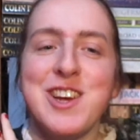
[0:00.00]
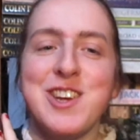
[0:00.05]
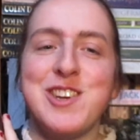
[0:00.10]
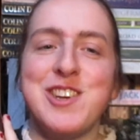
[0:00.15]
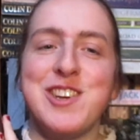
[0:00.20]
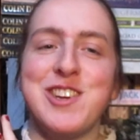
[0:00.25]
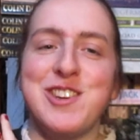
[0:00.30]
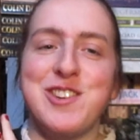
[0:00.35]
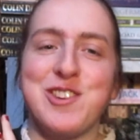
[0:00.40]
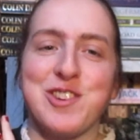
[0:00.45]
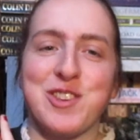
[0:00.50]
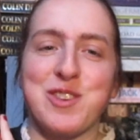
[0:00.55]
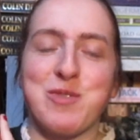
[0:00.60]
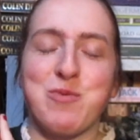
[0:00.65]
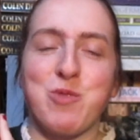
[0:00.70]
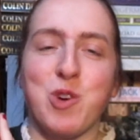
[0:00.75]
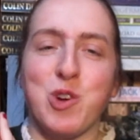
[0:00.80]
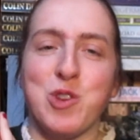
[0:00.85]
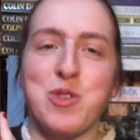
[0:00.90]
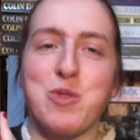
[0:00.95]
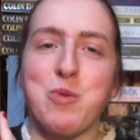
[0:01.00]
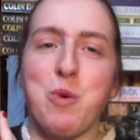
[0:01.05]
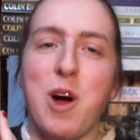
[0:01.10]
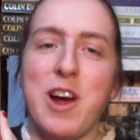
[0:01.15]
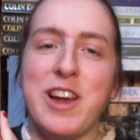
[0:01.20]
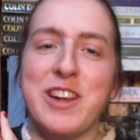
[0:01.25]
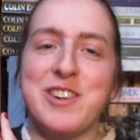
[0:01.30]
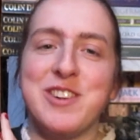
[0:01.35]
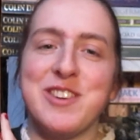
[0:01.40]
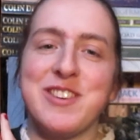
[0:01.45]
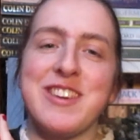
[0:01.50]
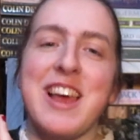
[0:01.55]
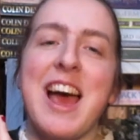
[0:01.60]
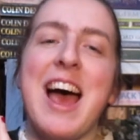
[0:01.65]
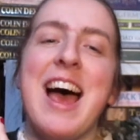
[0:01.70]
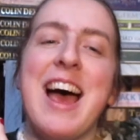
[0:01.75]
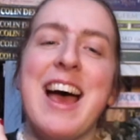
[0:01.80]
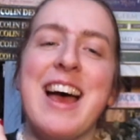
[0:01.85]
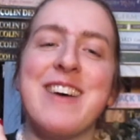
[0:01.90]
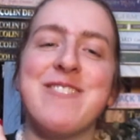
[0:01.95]
she just runs wild
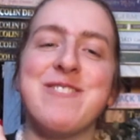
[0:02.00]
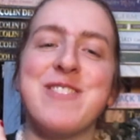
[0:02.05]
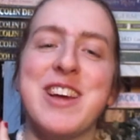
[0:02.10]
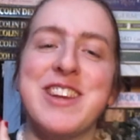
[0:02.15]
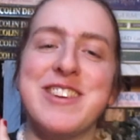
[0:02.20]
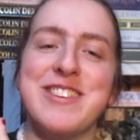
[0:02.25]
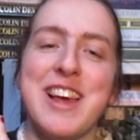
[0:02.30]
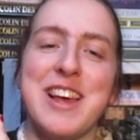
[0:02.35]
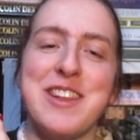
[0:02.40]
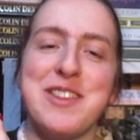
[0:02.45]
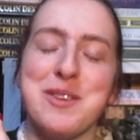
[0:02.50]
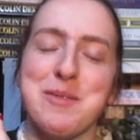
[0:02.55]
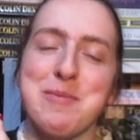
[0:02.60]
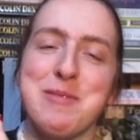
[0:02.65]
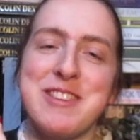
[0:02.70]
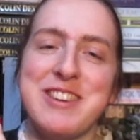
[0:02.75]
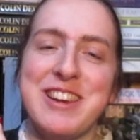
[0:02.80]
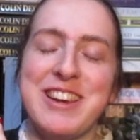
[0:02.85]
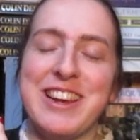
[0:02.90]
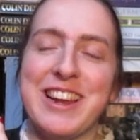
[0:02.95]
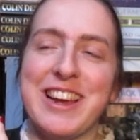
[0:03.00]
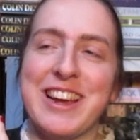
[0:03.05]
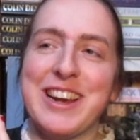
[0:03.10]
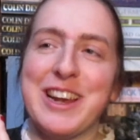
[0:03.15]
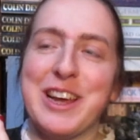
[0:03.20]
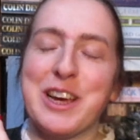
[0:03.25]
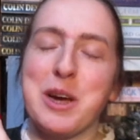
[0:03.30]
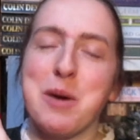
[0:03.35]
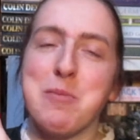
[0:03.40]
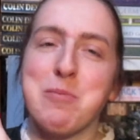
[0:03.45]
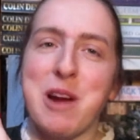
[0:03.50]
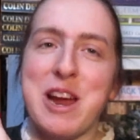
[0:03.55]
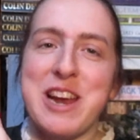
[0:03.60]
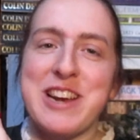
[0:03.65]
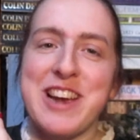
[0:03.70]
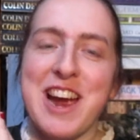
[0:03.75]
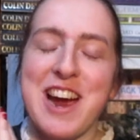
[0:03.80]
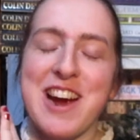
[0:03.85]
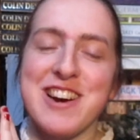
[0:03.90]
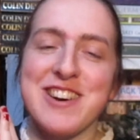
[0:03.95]
and ends up stealing like a bread
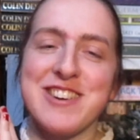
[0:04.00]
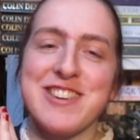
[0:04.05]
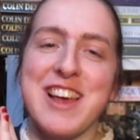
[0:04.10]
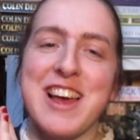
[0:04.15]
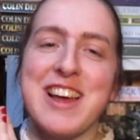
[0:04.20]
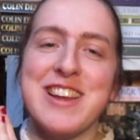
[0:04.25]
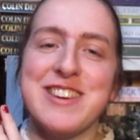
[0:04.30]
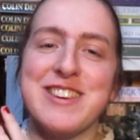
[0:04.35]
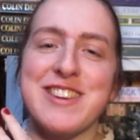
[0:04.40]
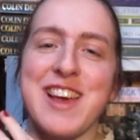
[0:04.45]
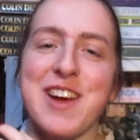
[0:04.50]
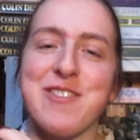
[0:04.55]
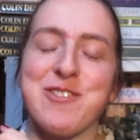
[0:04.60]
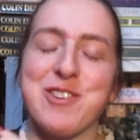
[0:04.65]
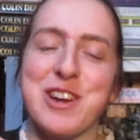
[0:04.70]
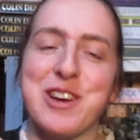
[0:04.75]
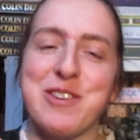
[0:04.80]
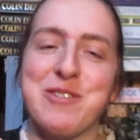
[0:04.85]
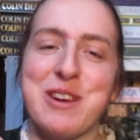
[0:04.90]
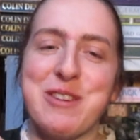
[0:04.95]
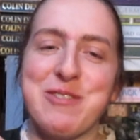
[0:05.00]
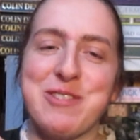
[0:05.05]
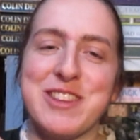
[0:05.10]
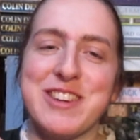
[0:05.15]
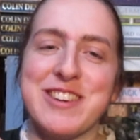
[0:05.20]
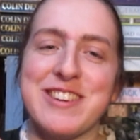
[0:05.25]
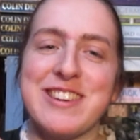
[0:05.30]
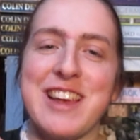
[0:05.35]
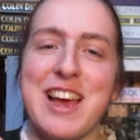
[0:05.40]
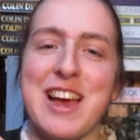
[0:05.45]
cart and running away with it,